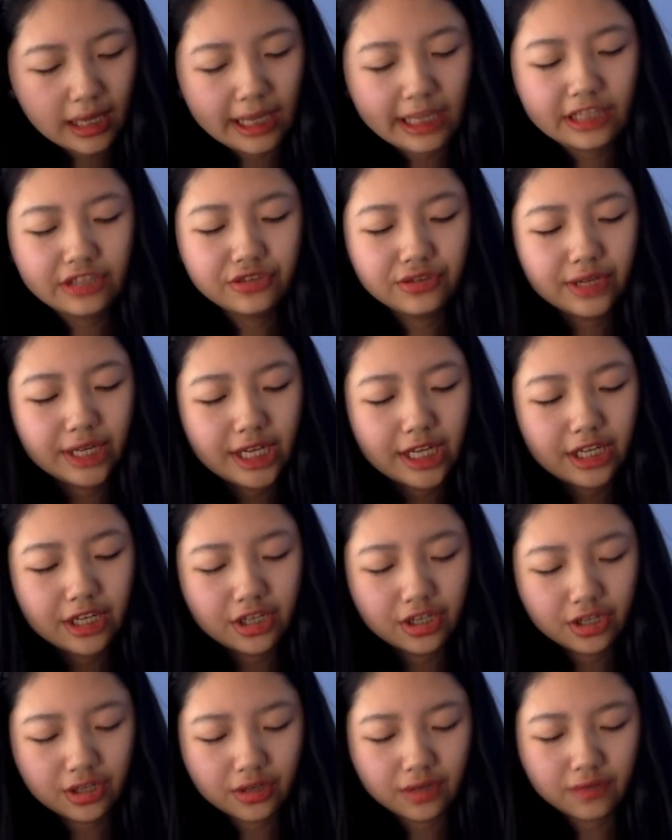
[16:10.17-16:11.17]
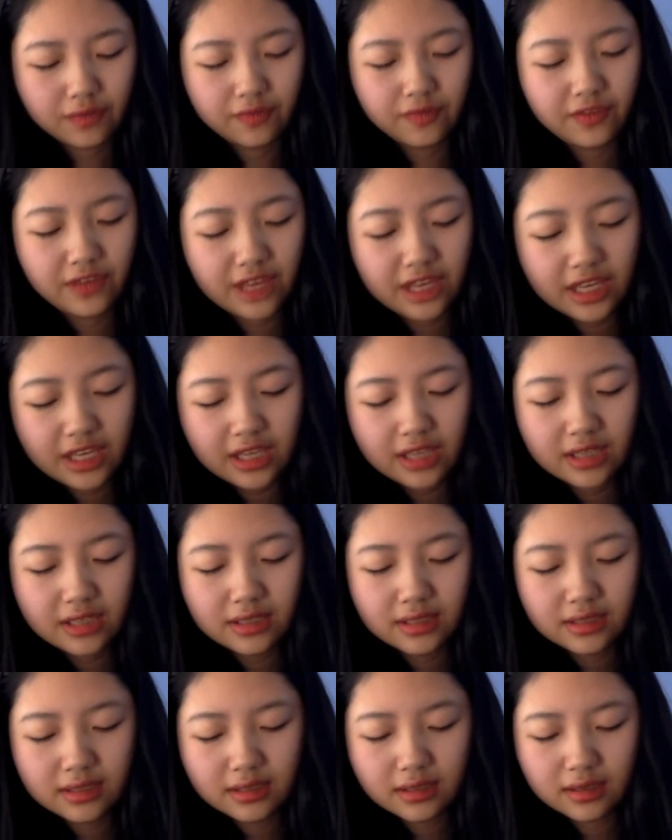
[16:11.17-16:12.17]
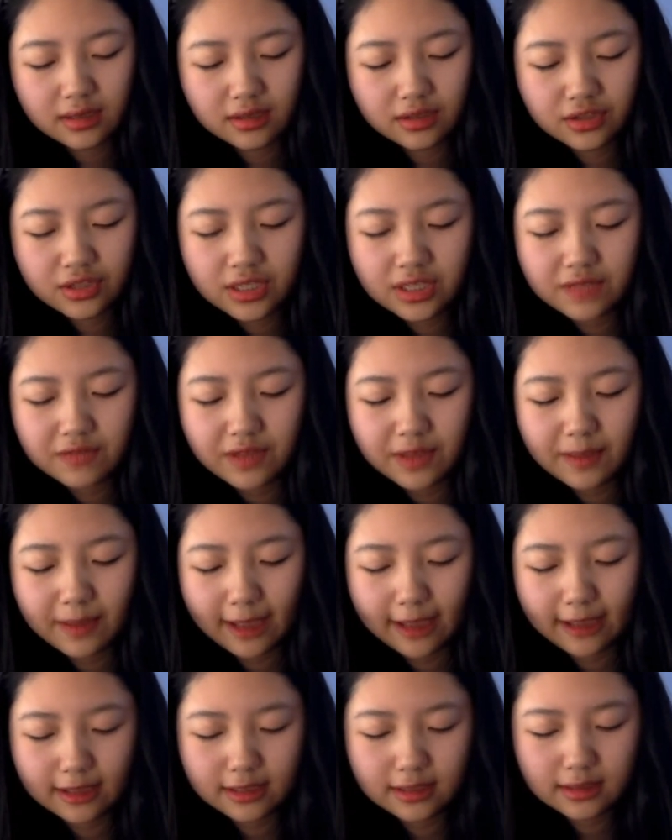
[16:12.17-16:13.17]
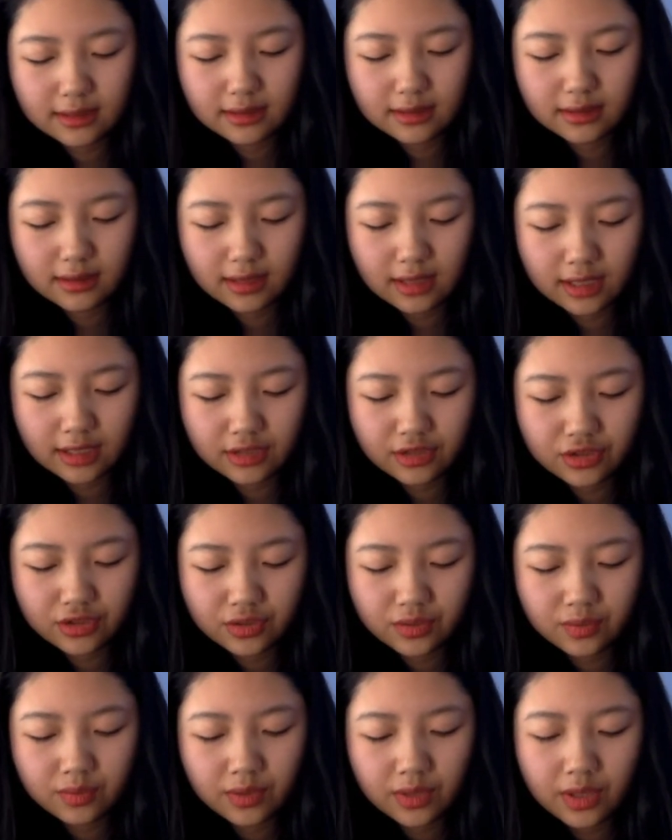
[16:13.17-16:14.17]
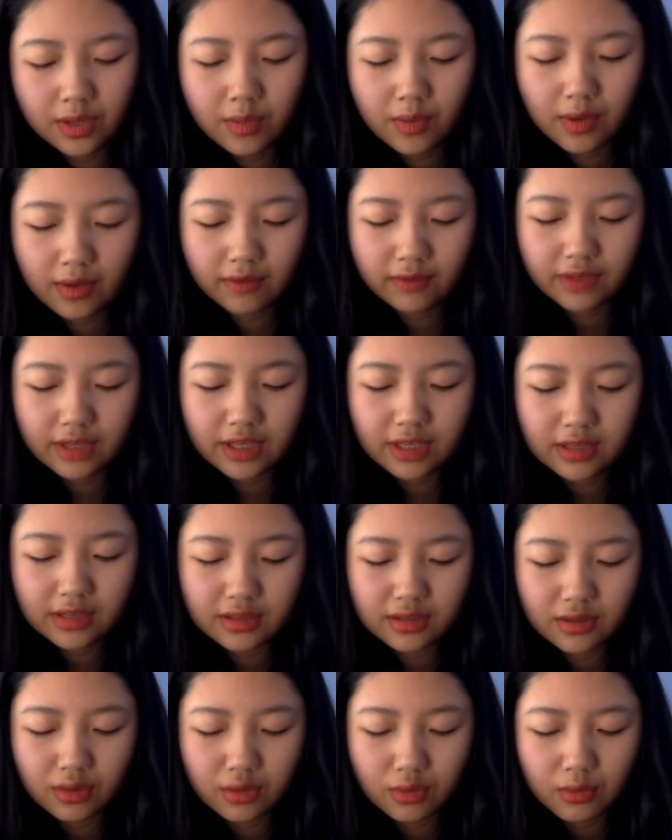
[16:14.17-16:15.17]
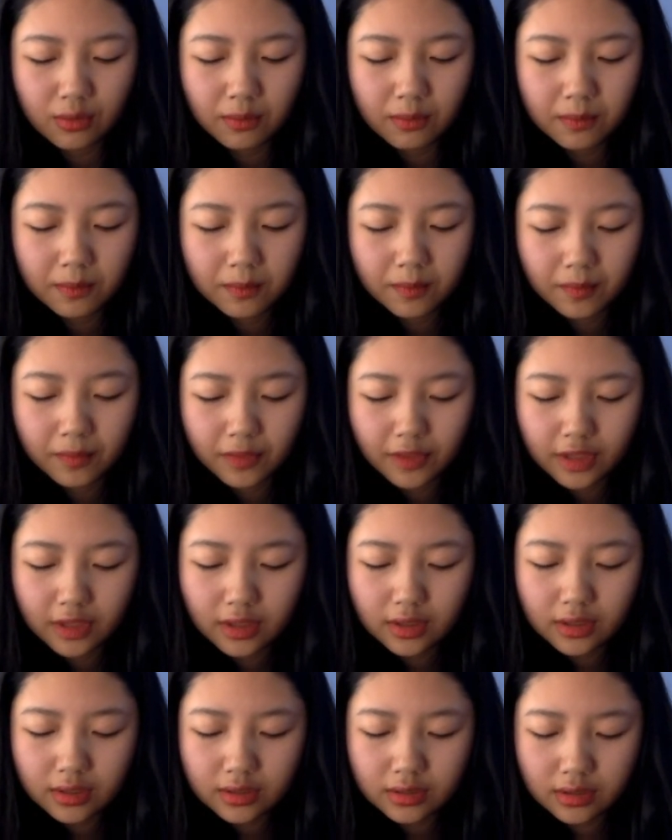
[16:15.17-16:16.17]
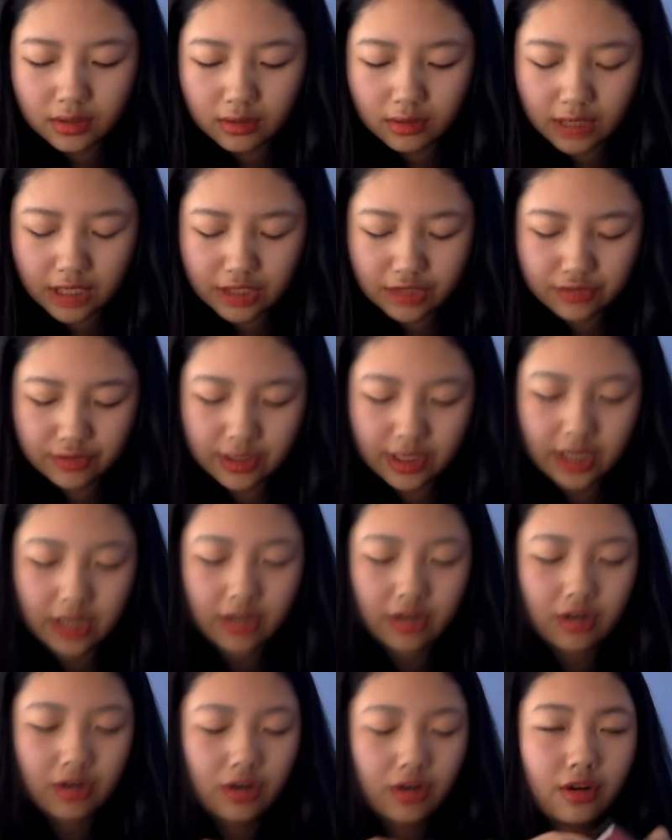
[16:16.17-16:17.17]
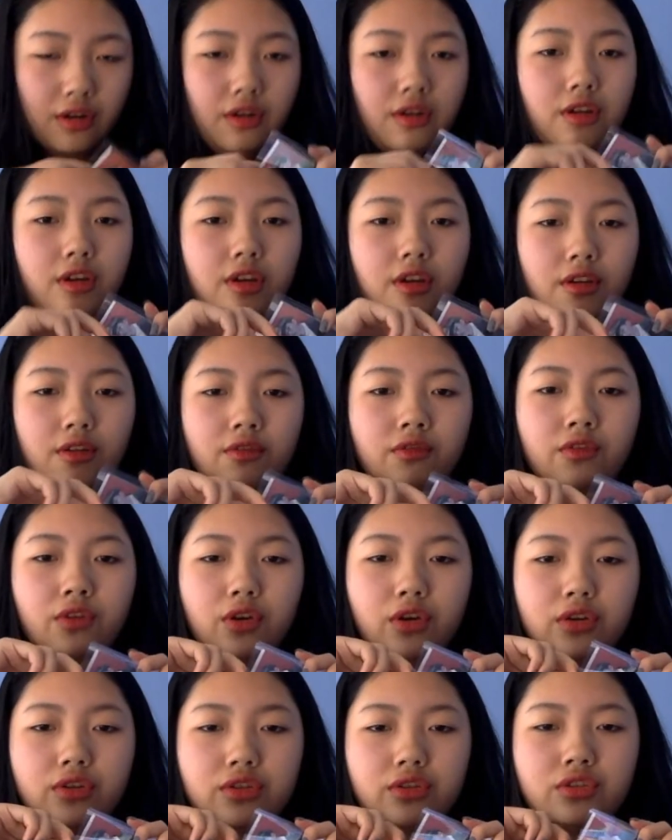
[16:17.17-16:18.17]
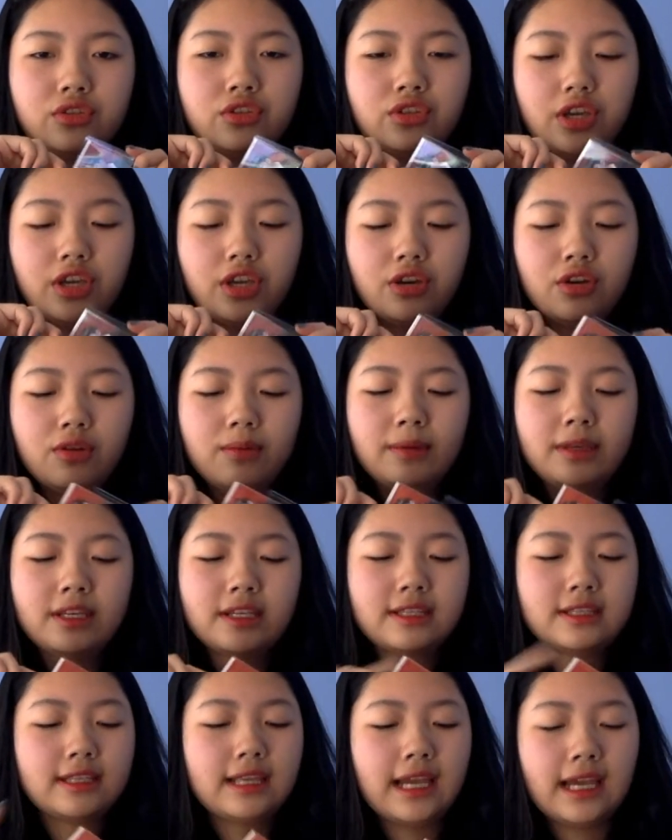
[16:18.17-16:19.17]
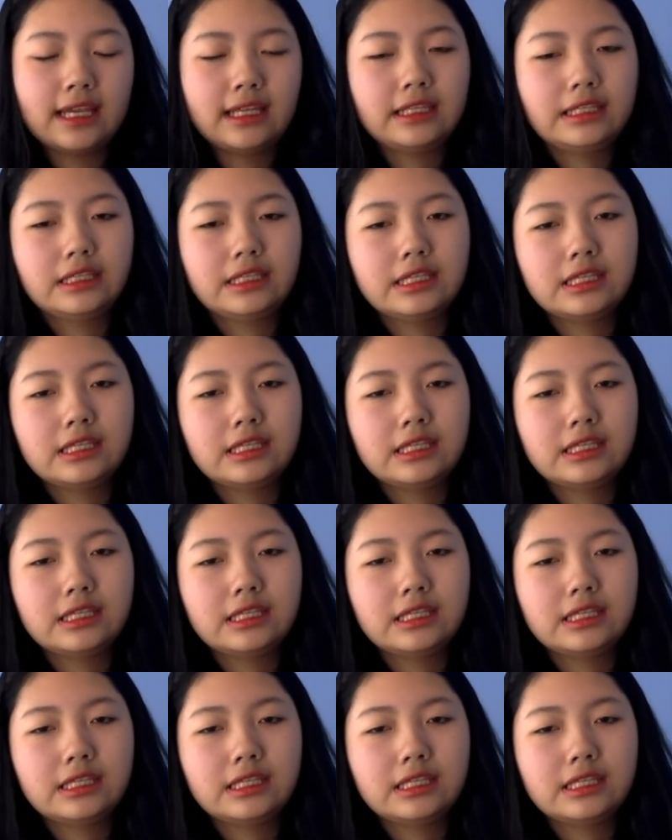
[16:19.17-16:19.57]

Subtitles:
I traded her V's. She's V bias, and she really want V's though. So I traded her for J-Hope because I